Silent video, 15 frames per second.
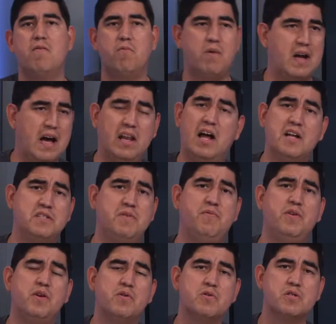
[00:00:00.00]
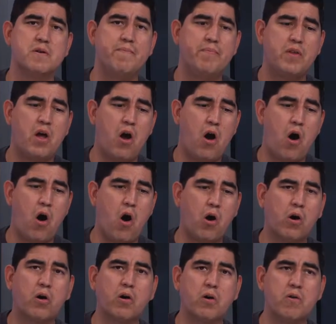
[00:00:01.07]
We got lots of views.
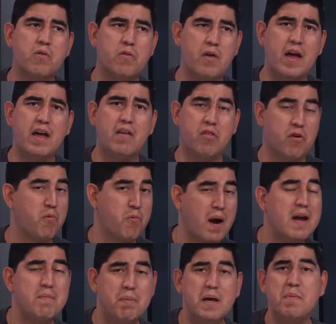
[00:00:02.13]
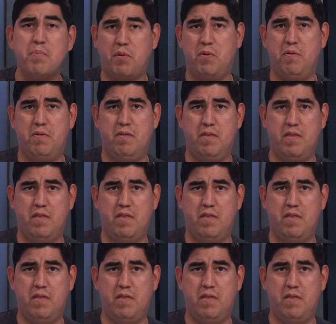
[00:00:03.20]
Are they the right people?